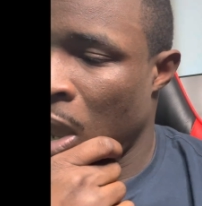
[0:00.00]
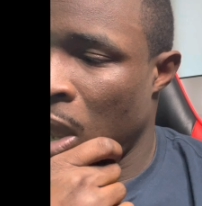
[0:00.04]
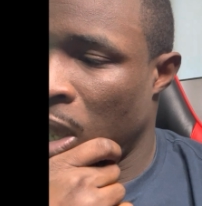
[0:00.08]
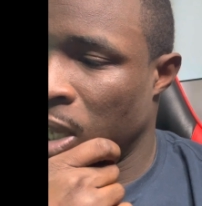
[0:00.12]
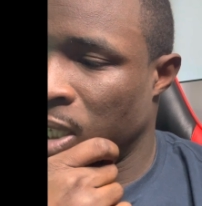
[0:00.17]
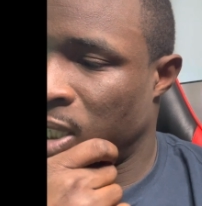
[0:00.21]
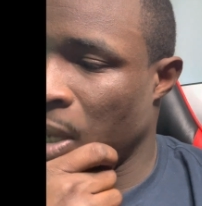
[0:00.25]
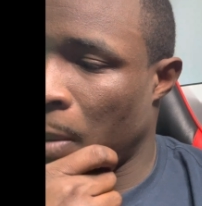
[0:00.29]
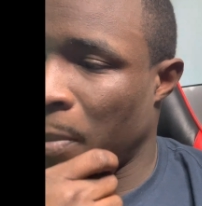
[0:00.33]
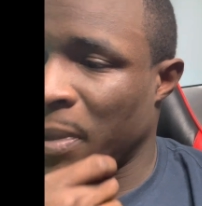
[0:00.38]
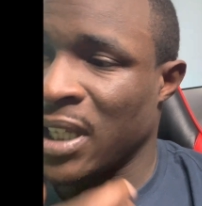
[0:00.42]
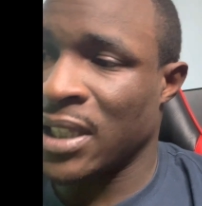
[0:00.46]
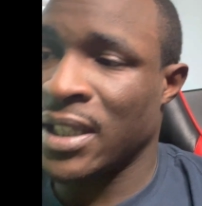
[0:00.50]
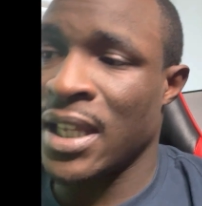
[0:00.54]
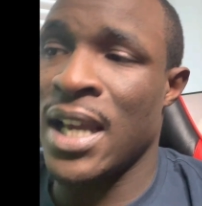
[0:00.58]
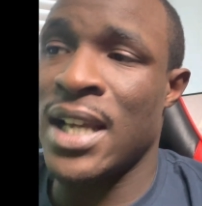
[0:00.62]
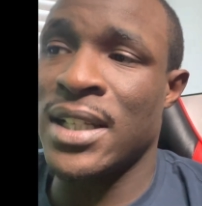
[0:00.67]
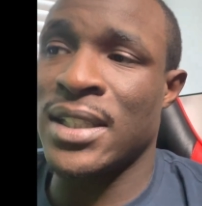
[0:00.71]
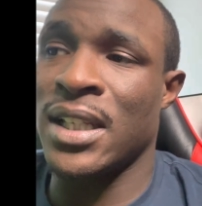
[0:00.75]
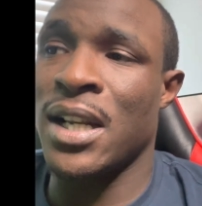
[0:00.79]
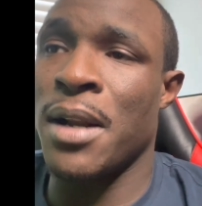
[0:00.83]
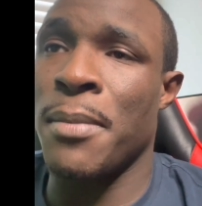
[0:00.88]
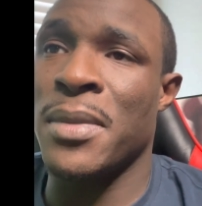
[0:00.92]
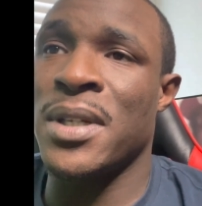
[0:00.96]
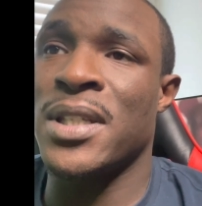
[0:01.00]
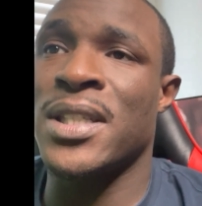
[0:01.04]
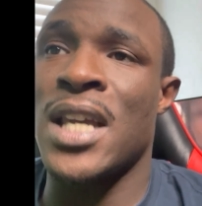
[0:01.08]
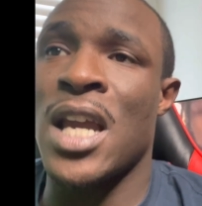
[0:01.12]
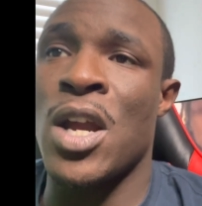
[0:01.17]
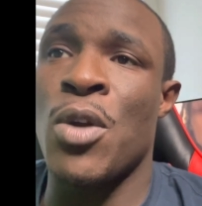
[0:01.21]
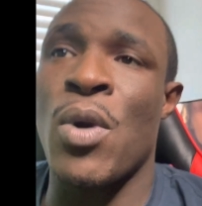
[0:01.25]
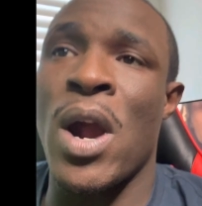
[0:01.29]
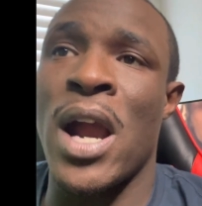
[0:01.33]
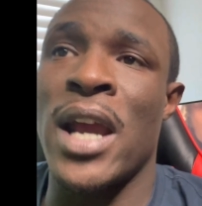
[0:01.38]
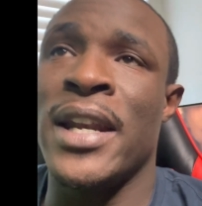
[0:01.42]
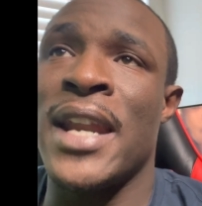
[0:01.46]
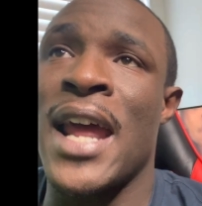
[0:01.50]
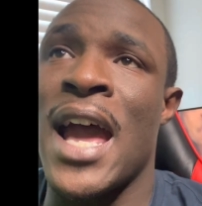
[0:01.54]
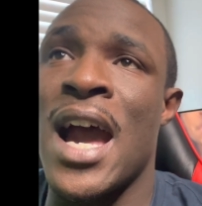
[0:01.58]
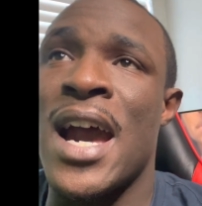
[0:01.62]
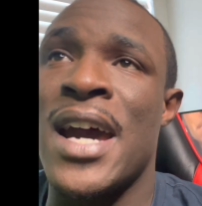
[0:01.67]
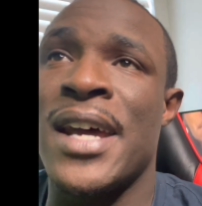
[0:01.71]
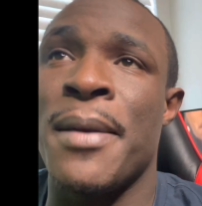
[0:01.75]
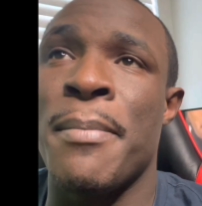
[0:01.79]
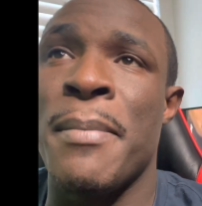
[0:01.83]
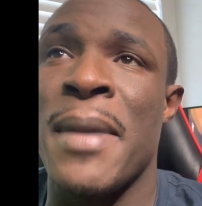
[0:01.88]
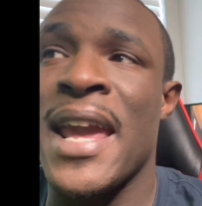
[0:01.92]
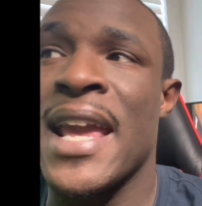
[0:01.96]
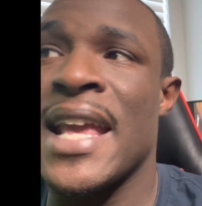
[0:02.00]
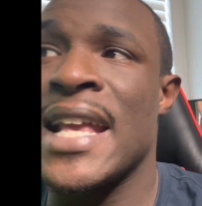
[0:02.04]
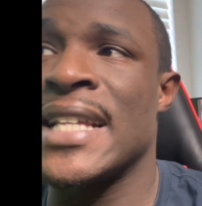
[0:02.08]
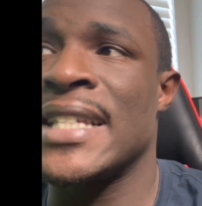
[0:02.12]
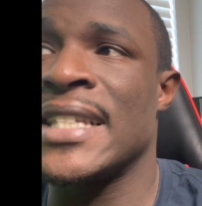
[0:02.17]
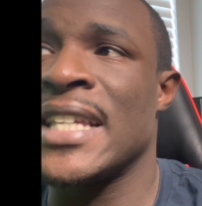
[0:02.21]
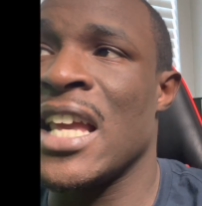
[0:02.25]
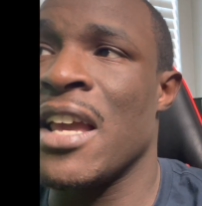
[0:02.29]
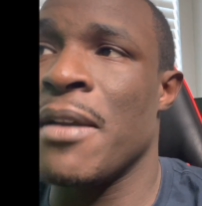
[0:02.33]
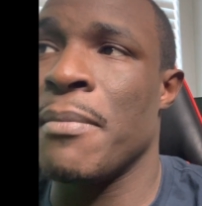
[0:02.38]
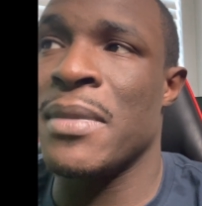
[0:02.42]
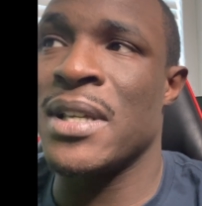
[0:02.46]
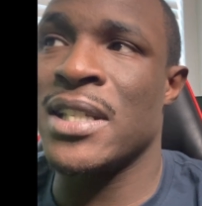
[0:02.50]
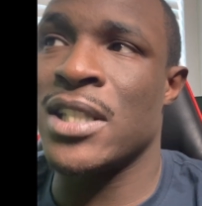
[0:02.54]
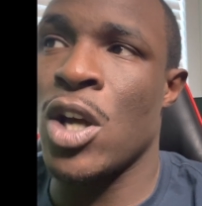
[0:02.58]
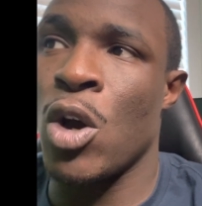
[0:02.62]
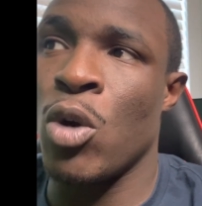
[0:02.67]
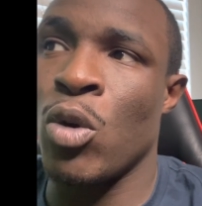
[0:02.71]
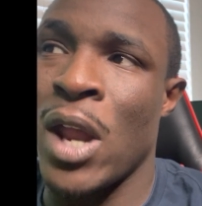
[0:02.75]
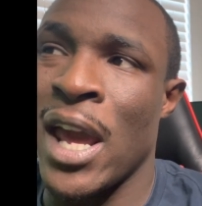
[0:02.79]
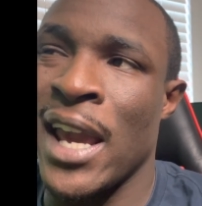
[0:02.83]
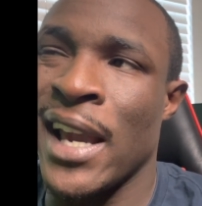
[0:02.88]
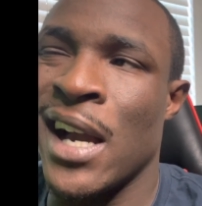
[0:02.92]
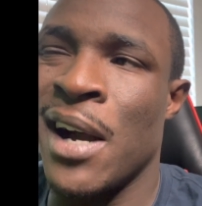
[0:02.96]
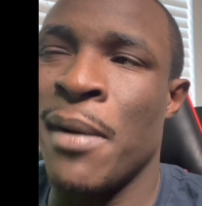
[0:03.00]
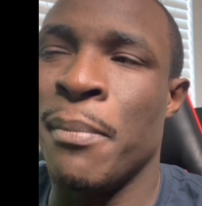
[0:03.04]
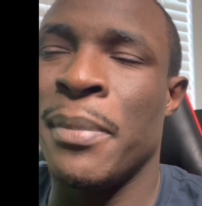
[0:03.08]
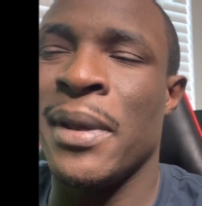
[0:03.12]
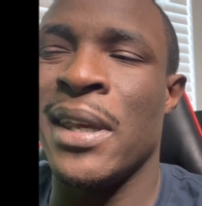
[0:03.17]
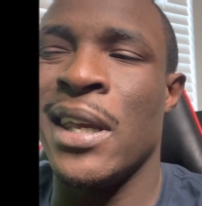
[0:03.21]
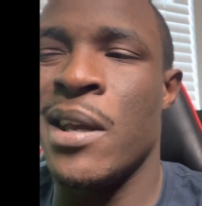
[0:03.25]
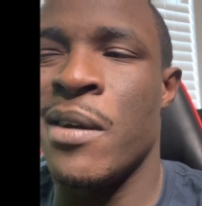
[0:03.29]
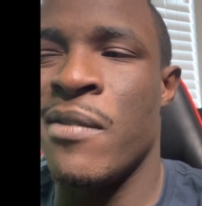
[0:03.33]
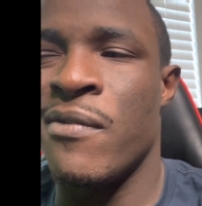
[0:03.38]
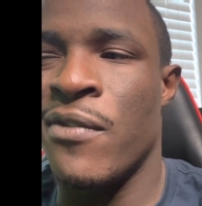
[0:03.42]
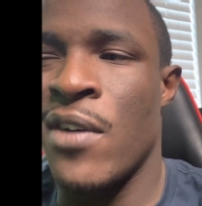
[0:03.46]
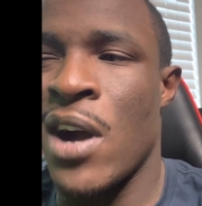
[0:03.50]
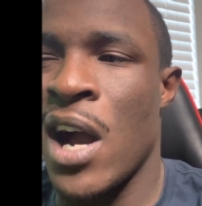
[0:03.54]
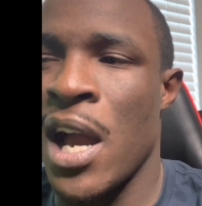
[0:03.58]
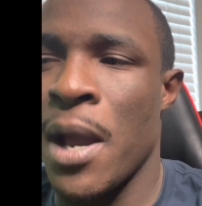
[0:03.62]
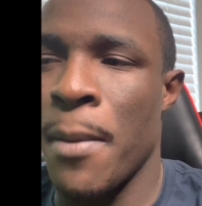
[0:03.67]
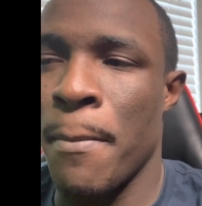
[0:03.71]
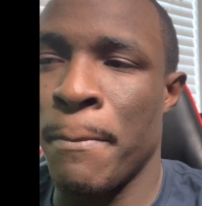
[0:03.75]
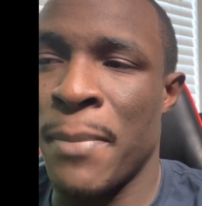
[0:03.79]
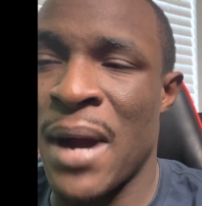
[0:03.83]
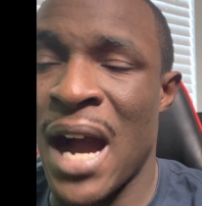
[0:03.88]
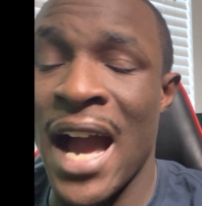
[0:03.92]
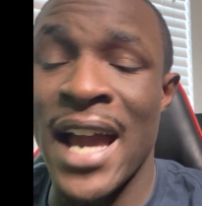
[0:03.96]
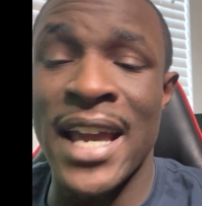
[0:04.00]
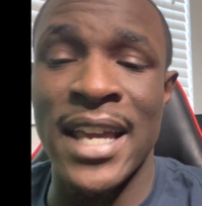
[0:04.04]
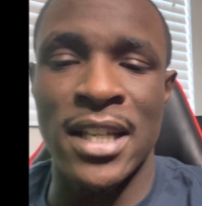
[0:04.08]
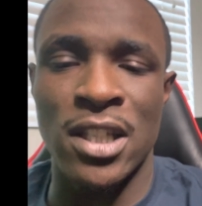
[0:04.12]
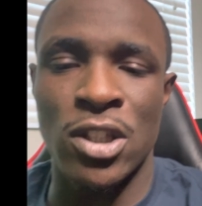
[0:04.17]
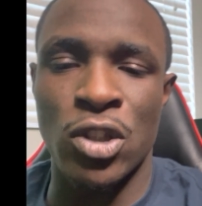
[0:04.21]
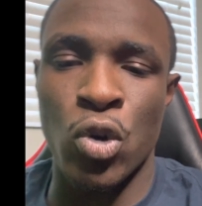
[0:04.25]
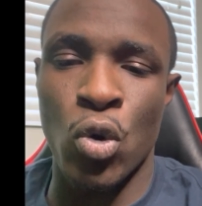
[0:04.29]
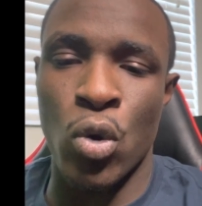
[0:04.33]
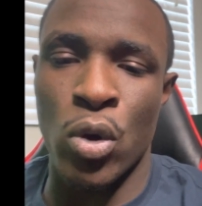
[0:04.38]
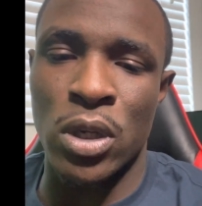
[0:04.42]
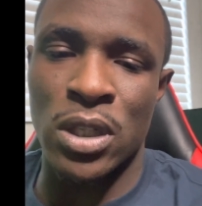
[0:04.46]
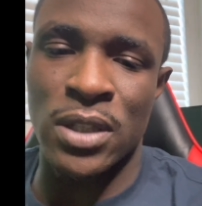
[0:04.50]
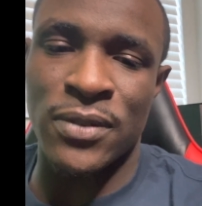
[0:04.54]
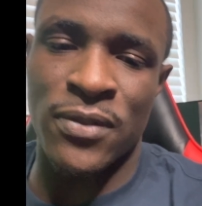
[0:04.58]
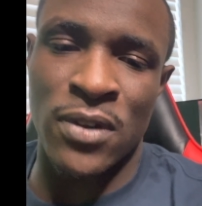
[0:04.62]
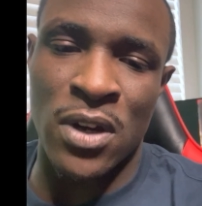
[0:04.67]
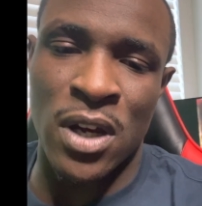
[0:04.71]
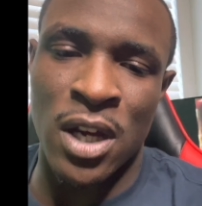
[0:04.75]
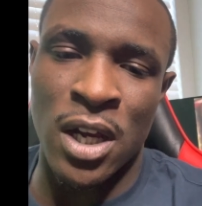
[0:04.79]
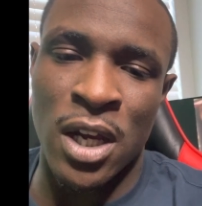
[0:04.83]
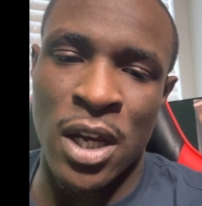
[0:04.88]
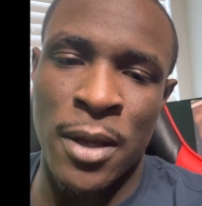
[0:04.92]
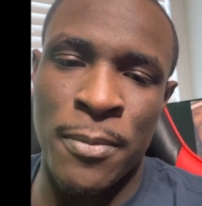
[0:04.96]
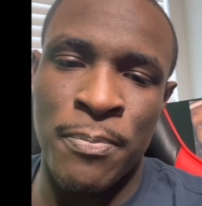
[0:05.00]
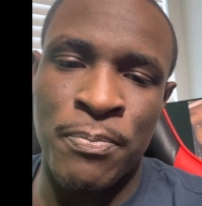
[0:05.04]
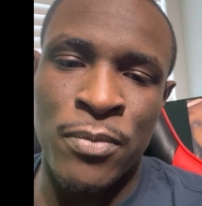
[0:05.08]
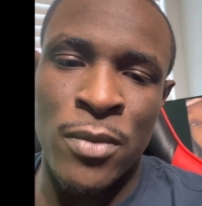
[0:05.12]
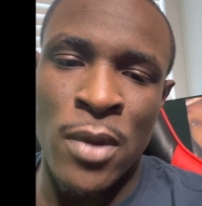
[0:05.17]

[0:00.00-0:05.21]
some of the things that I'm gonna say right now to make it seem as though like I'm being biased towards Von.